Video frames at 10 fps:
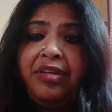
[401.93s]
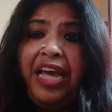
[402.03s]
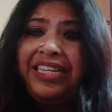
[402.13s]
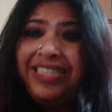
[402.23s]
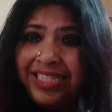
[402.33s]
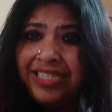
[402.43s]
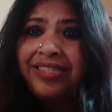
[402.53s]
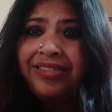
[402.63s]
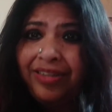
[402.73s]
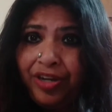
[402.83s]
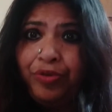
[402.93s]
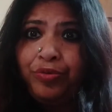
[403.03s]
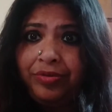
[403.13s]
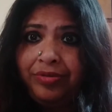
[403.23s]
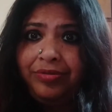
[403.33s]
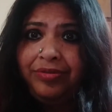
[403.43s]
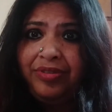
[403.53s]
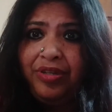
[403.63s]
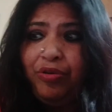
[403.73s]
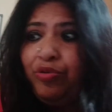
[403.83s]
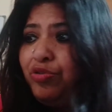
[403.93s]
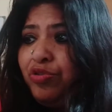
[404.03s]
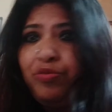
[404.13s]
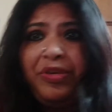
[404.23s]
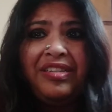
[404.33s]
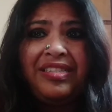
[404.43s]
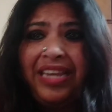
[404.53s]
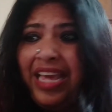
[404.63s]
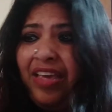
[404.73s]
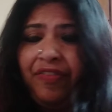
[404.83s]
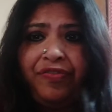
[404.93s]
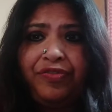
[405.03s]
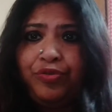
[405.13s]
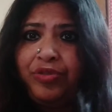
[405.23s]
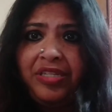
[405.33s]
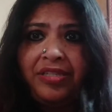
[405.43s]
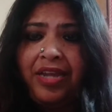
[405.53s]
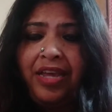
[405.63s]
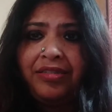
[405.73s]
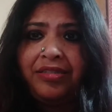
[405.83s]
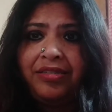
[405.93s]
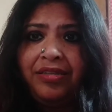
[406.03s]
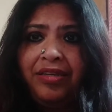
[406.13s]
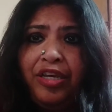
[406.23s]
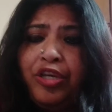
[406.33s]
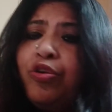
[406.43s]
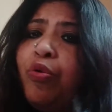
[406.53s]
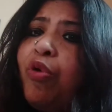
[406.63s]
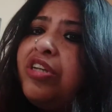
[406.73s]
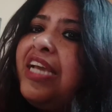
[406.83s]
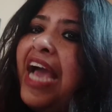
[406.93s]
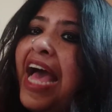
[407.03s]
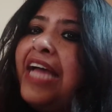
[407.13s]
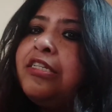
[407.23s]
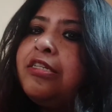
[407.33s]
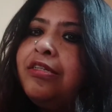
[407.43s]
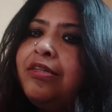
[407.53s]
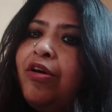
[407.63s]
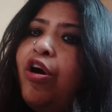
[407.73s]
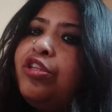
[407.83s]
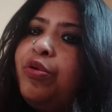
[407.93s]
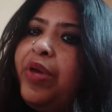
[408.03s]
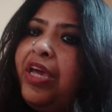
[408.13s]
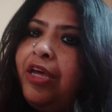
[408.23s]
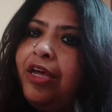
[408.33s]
And this Garud, who used to be a slave to these snakes, you know what he had on the way?